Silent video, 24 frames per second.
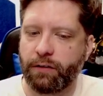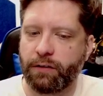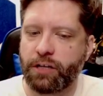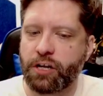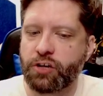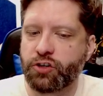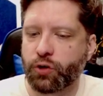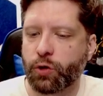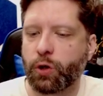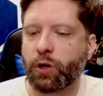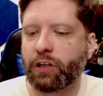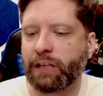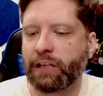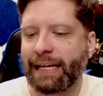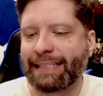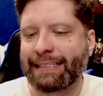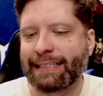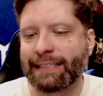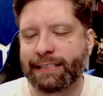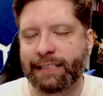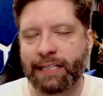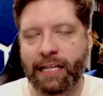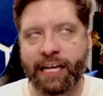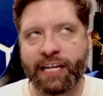Dungeon Crawl
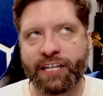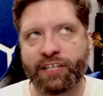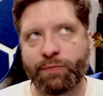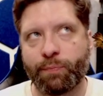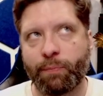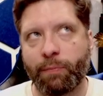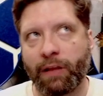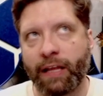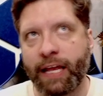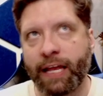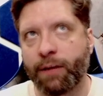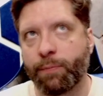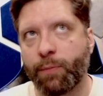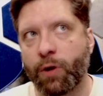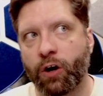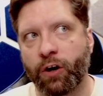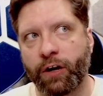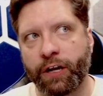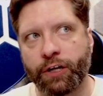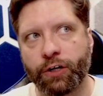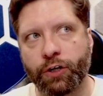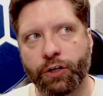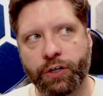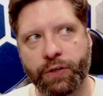Classics
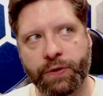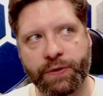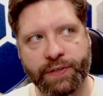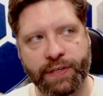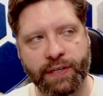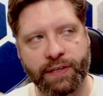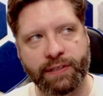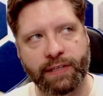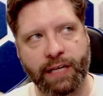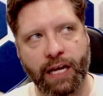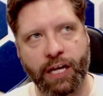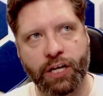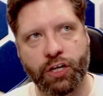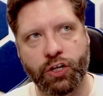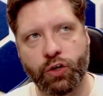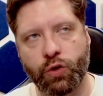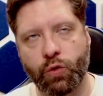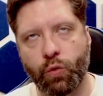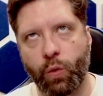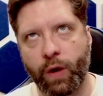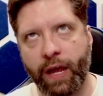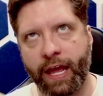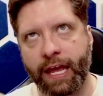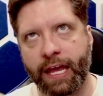Lankhmar introduces a
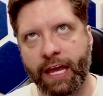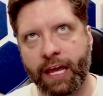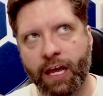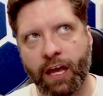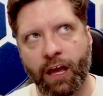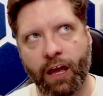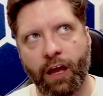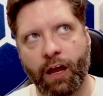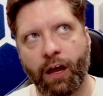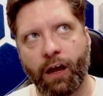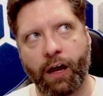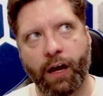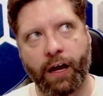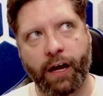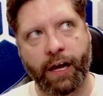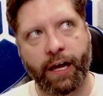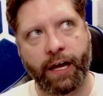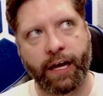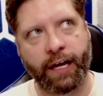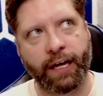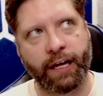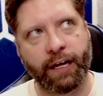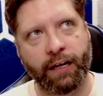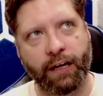new way,
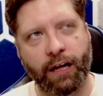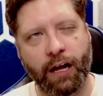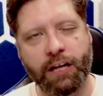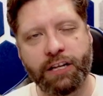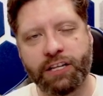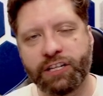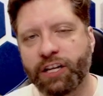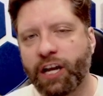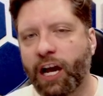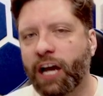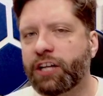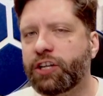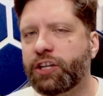a